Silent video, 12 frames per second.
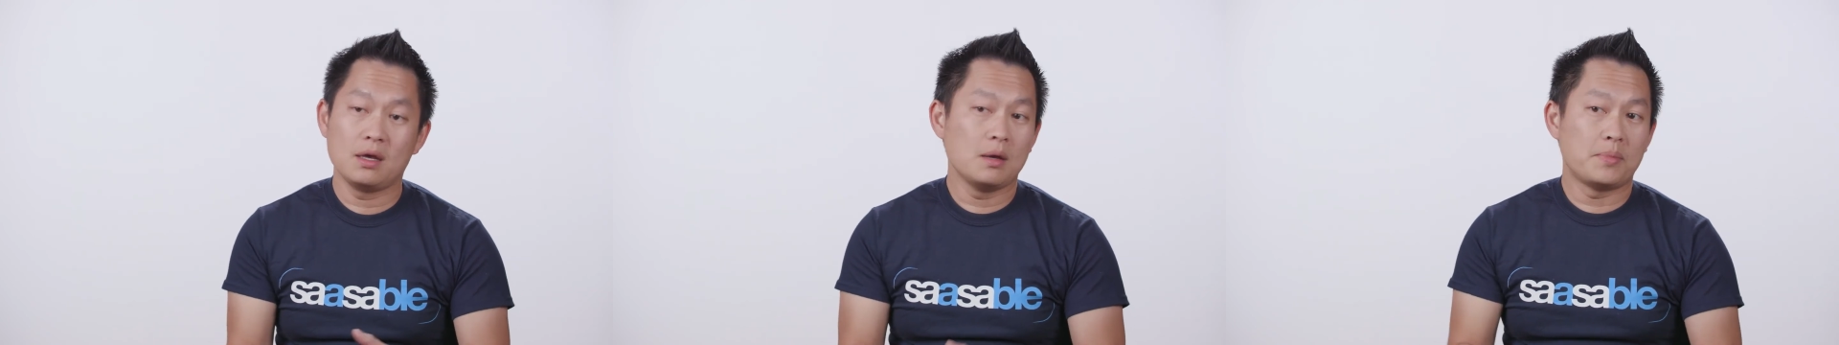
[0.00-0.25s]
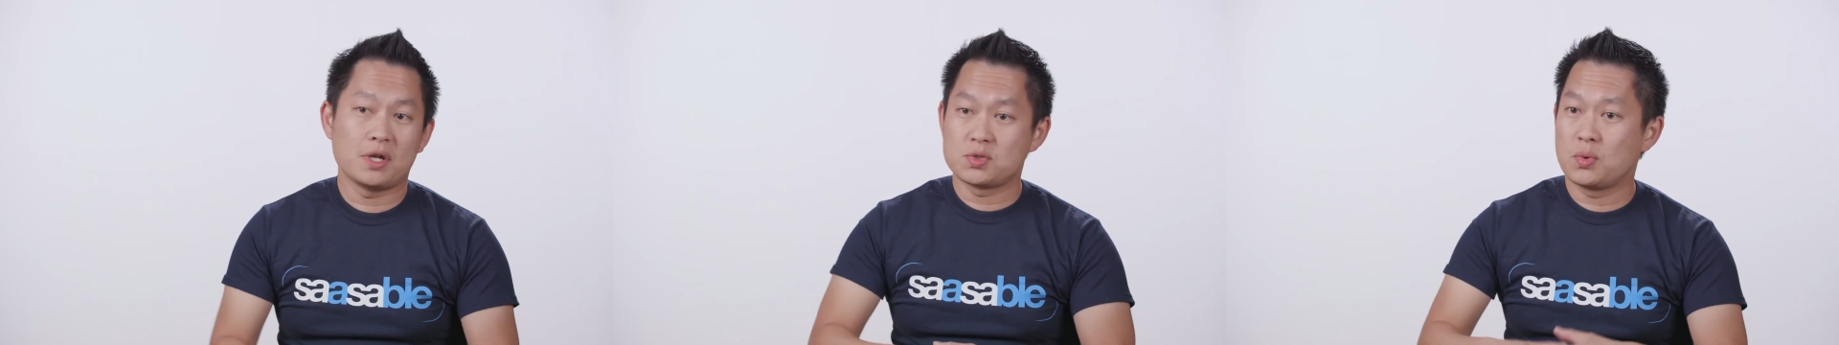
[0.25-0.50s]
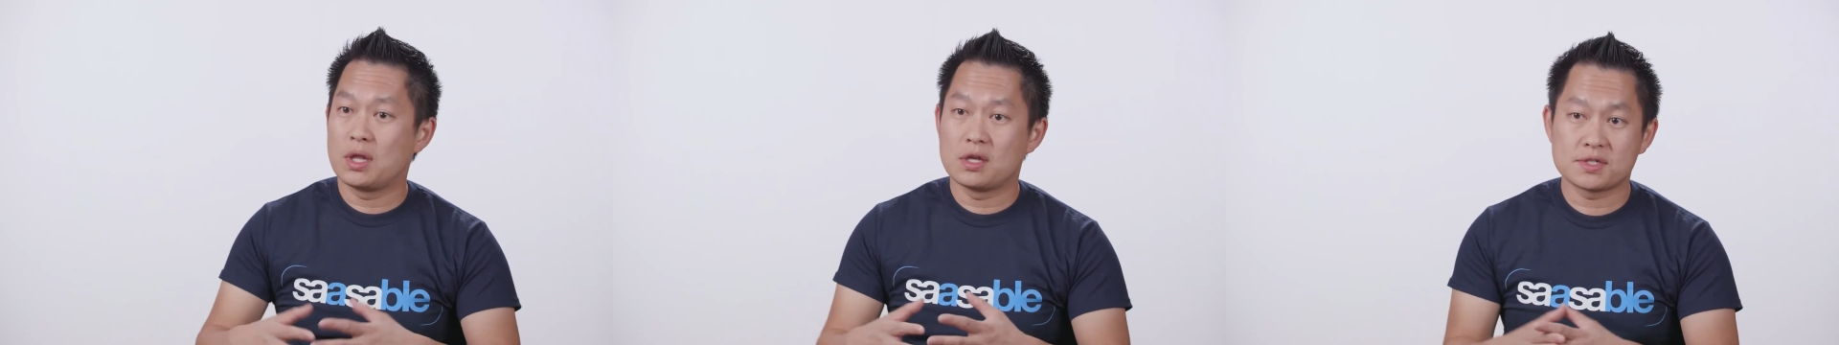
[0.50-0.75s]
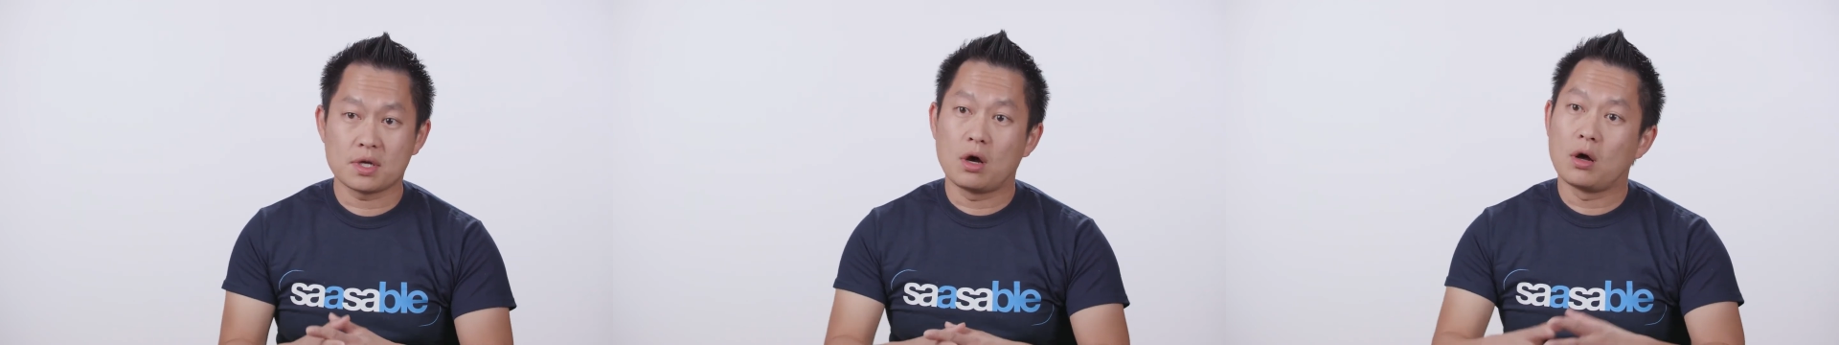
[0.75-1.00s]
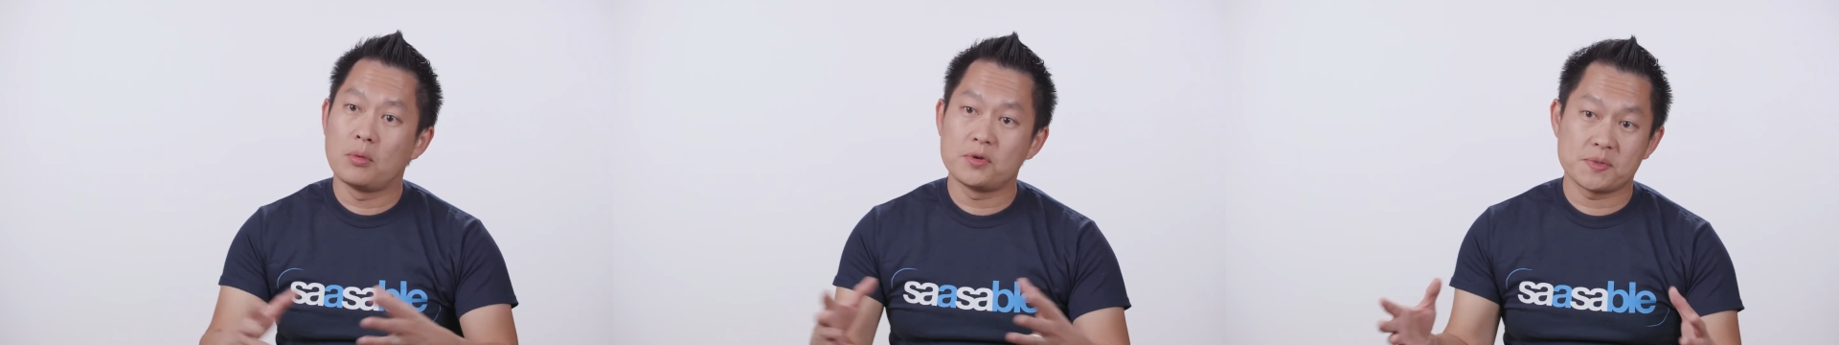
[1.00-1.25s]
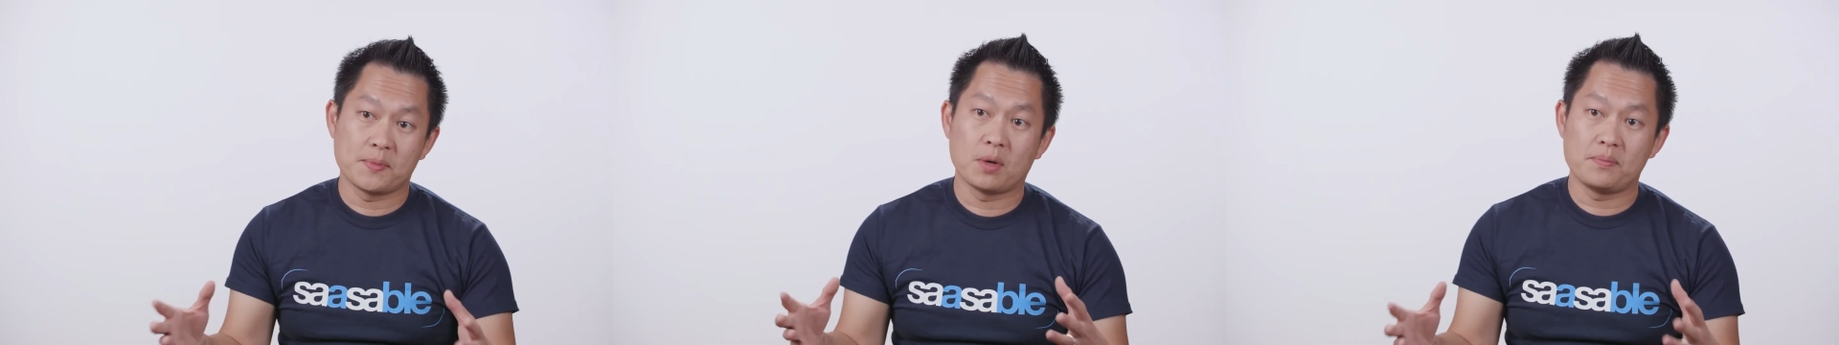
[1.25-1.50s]
but as well as all
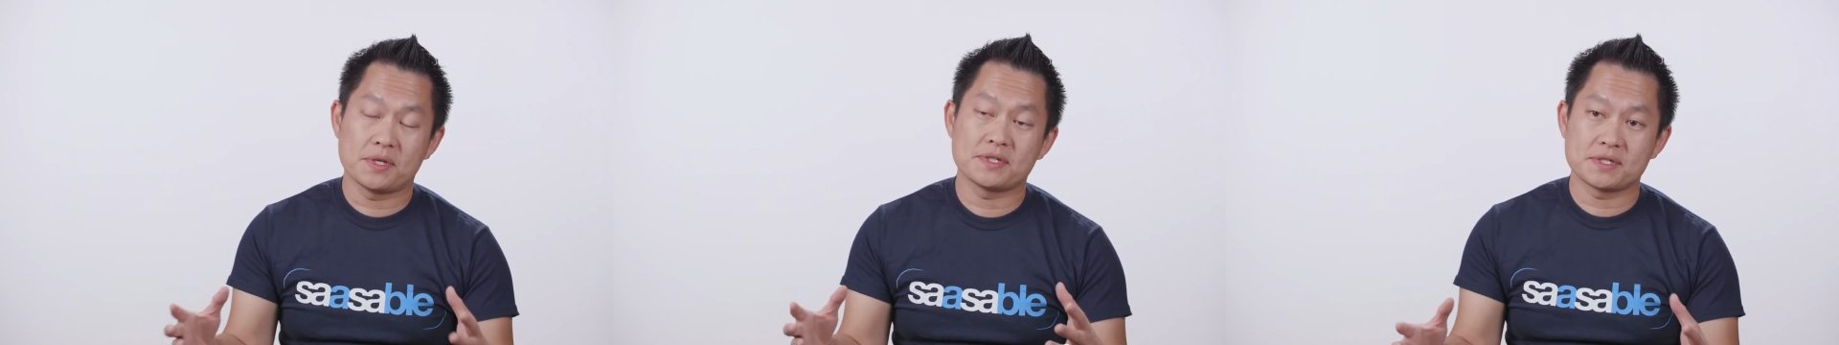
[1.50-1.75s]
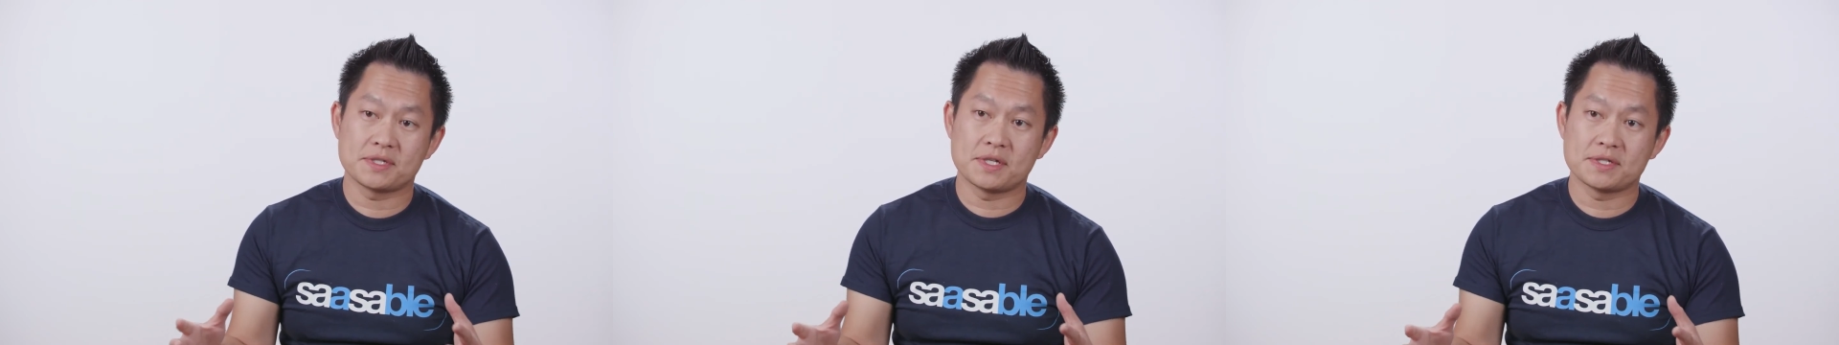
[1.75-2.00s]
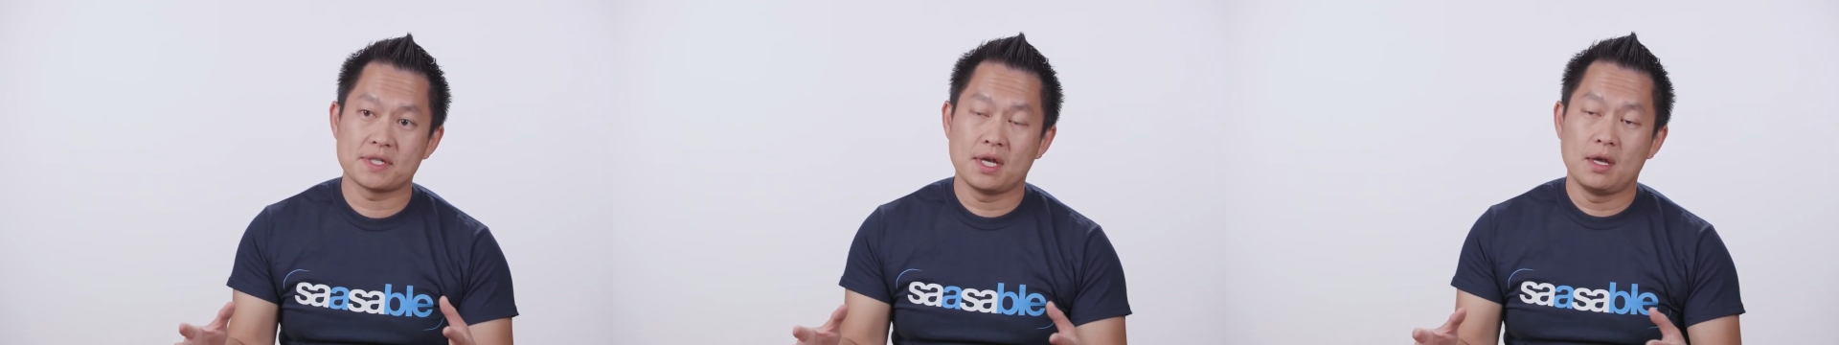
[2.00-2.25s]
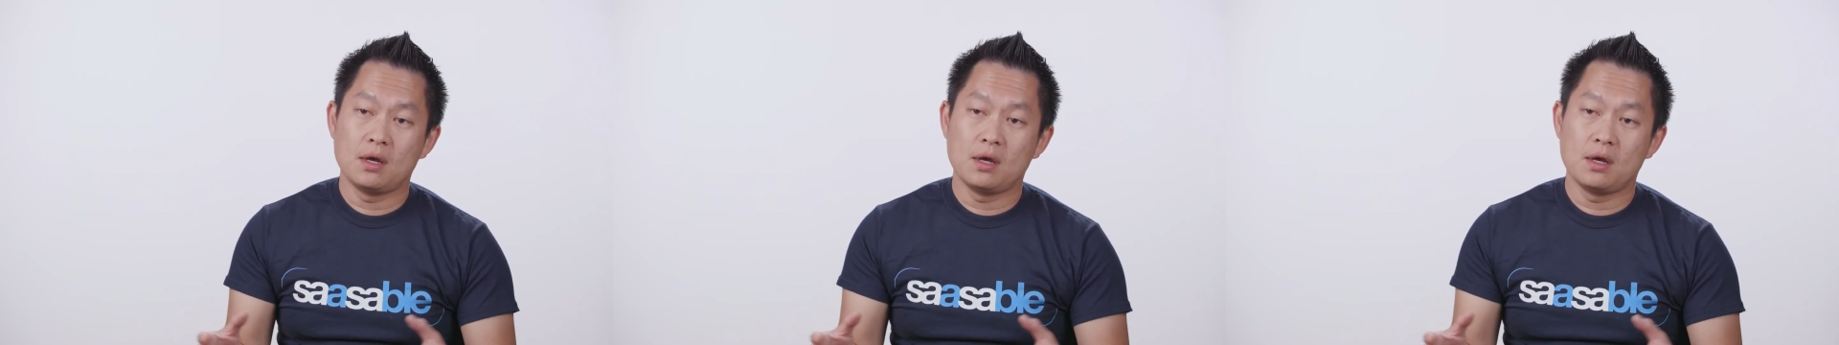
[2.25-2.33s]
small businesses